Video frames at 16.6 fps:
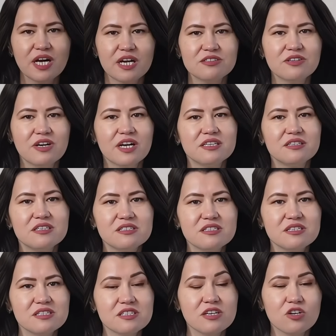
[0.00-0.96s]
arthritis
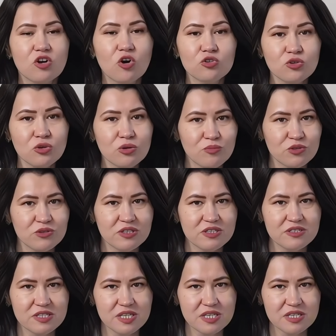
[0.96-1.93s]
is an autoimmune
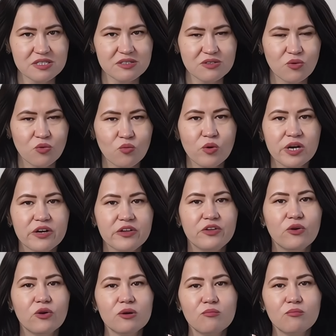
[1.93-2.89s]
disease where
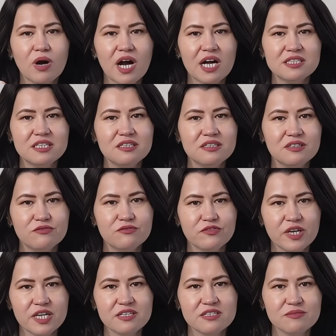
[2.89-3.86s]
your body
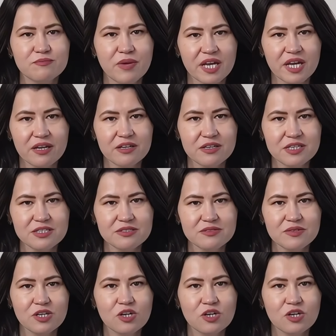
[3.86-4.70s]
defense mechanism